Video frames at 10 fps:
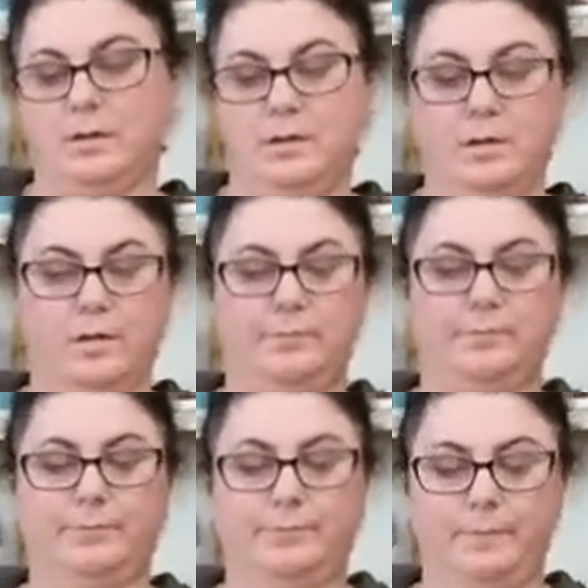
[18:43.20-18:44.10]
Okay.
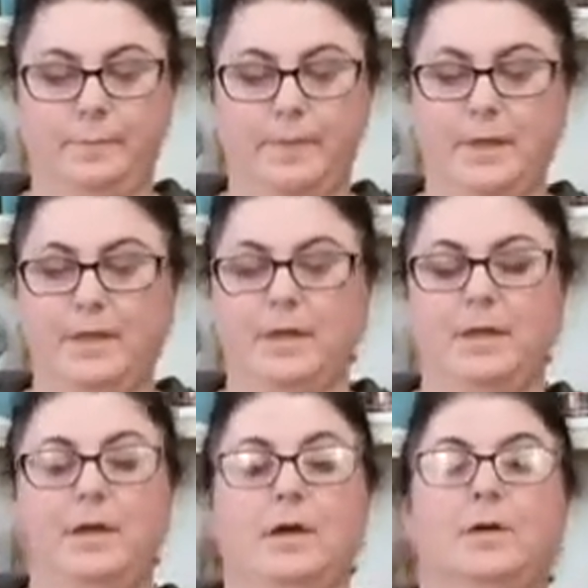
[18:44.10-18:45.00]

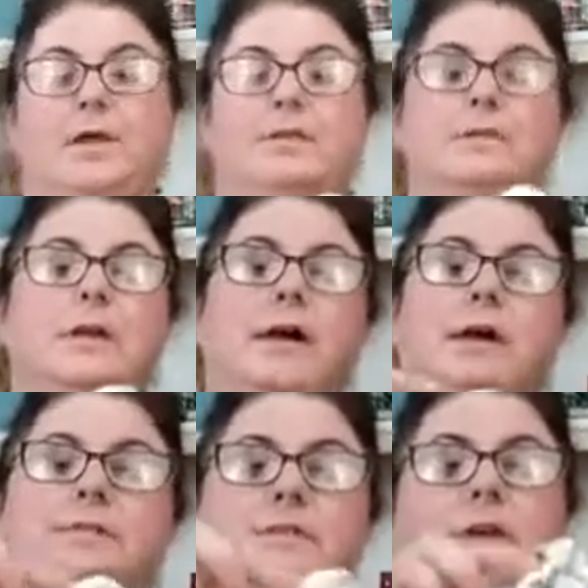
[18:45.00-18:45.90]
Okay, so now I
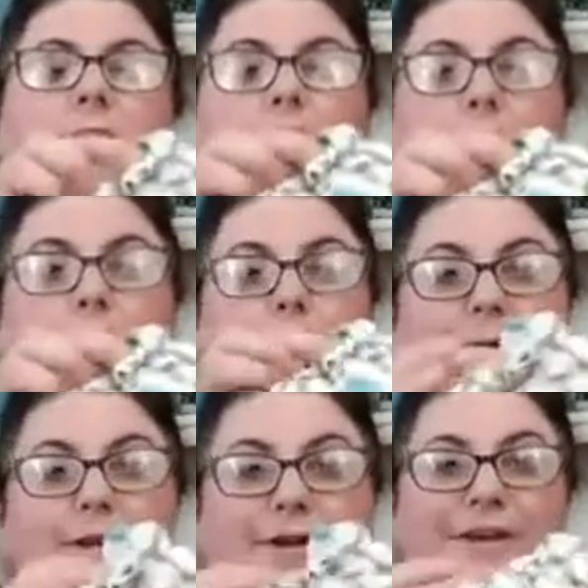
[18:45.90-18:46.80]
have this kind of lump
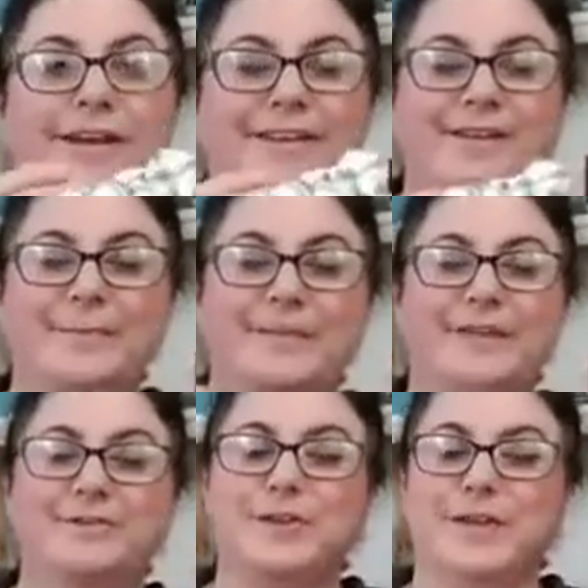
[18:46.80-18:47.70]
up here, but
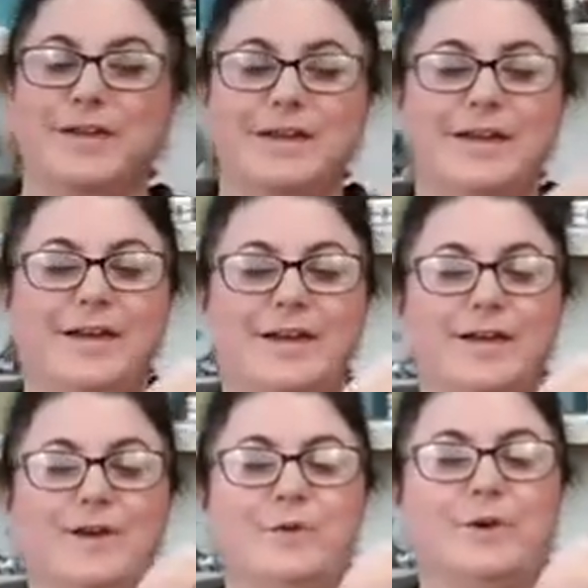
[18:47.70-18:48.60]
that's okay.
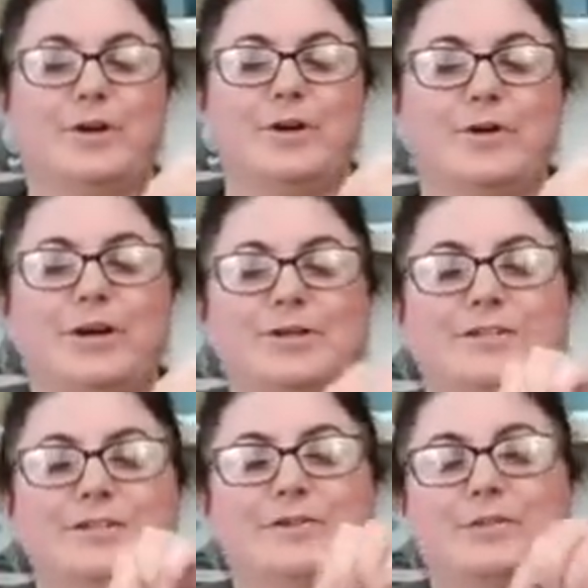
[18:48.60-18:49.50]
We're going
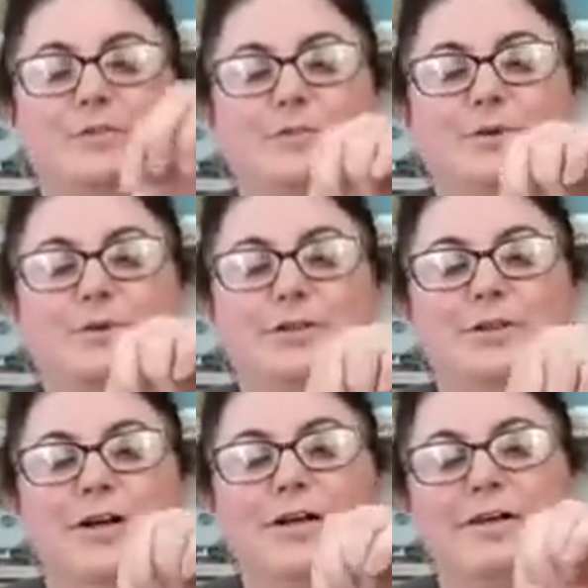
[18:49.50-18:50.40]
to
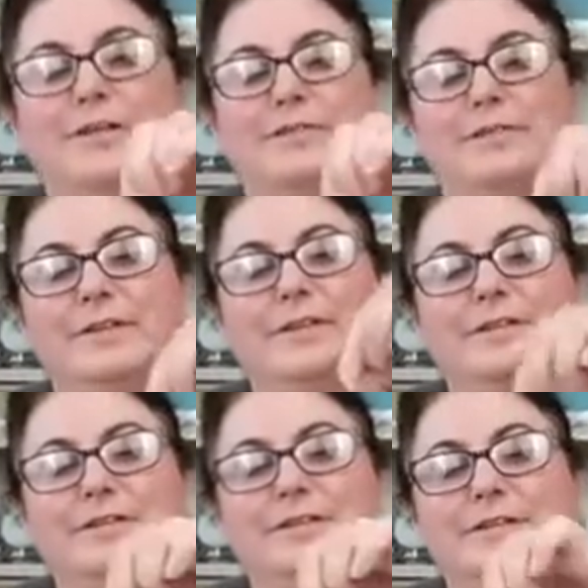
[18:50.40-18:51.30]
pull all of
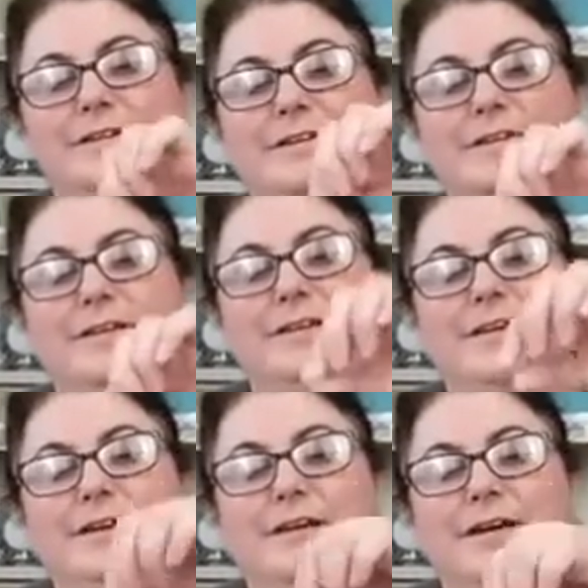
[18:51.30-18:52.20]
these
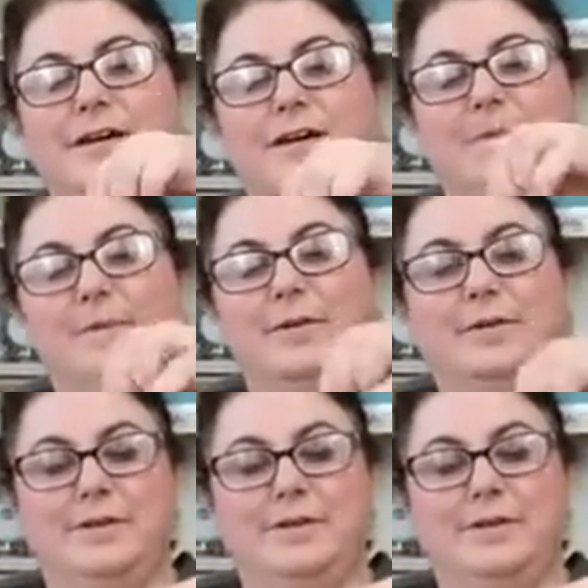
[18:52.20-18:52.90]
up.